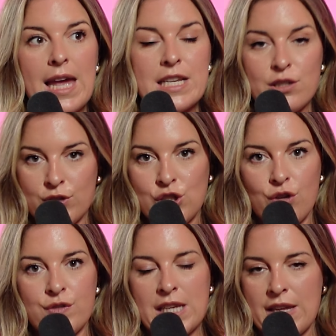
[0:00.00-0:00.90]
is a
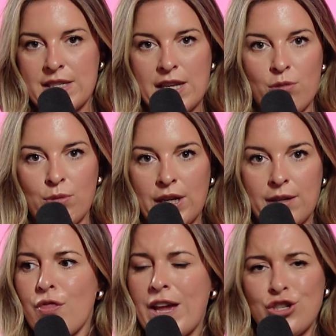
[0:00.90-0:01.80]
reserved seat in the
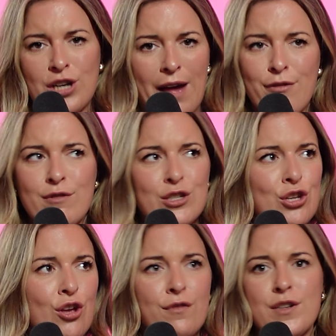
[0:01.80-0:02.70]
ceremony. They should have
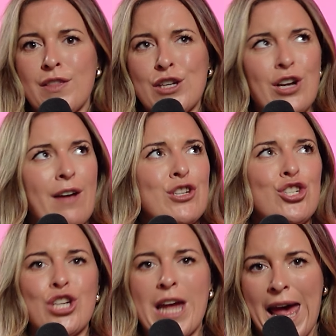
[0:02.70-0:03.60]
a
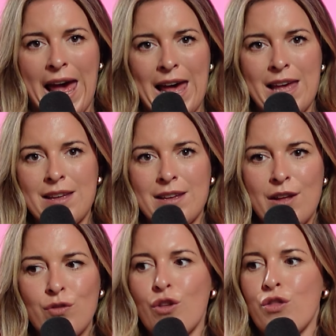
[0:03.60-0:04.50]
chair
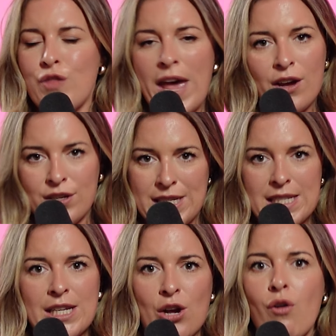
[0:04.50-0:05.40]
that they are
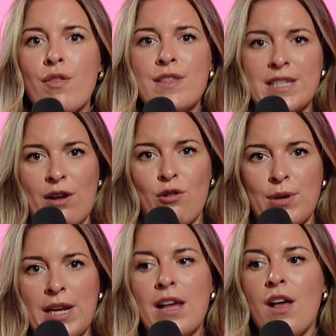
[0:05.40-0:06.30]
sitting on in the
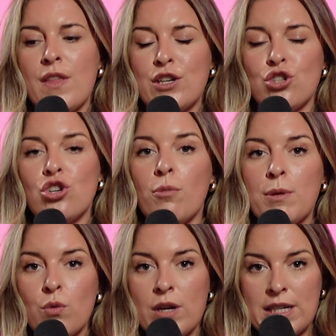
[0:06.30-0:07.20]
ceremony. They should not be
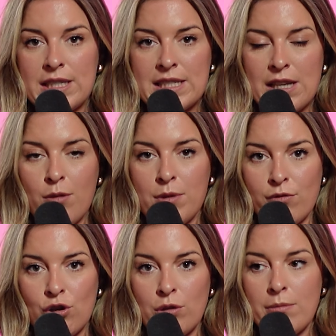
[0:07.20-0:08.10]
walking into that ceremony
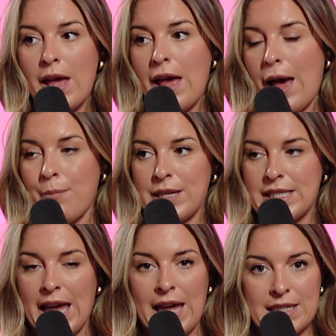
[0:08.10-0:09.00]
room and be
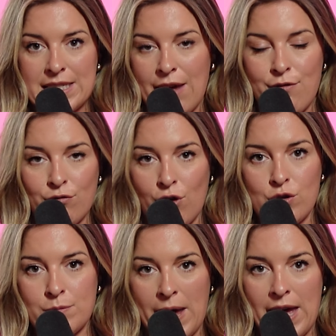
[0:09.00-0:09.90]
sat 7
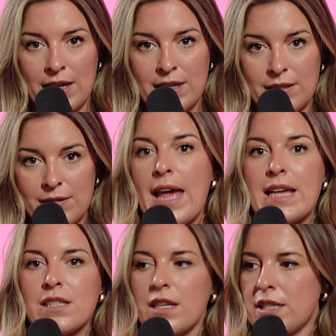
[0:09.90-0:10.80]
rows back.
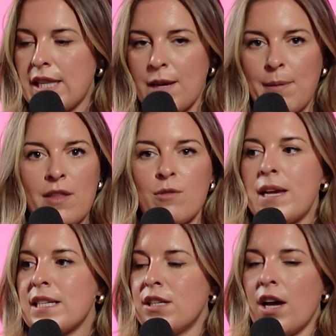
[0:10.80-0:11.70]
It's nice to think about them.
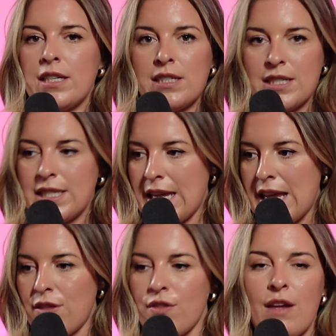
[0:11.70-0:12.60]
It's nice to
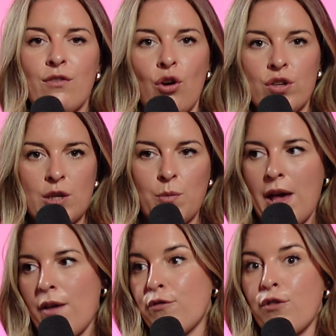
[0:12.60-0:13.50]
see that they've got
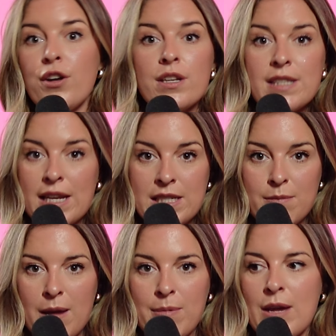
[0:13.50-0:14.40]
somewhere front and center
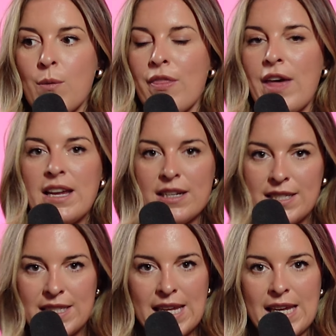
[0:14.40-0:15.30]
maybe where they can
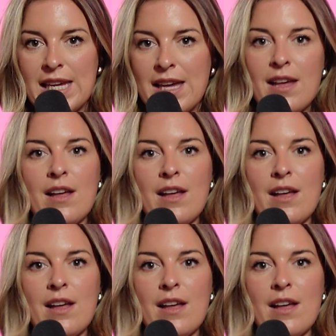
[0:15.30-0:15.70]
see,